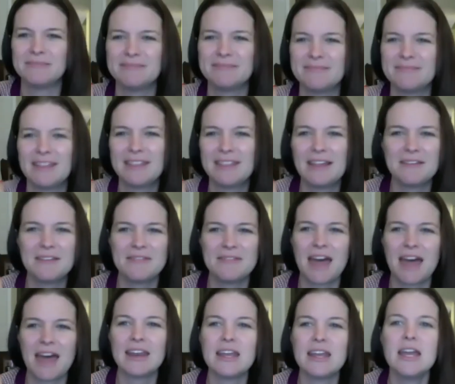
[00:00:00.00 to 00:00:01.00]
Love
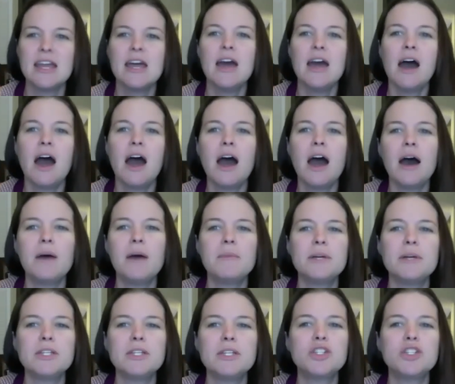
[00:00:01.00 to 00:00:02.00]
that.
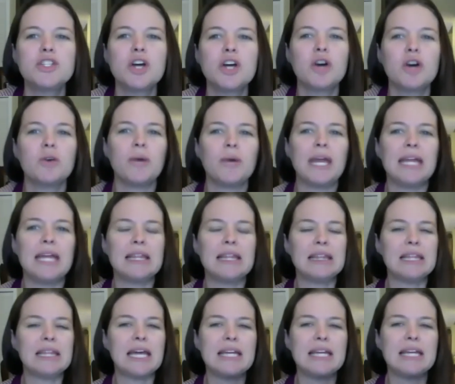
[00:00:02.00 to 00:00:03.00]
So it
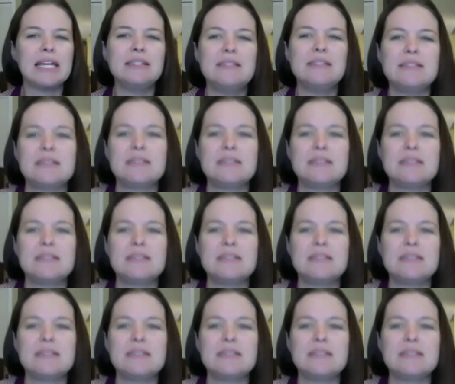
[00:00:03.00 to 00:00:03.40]
lends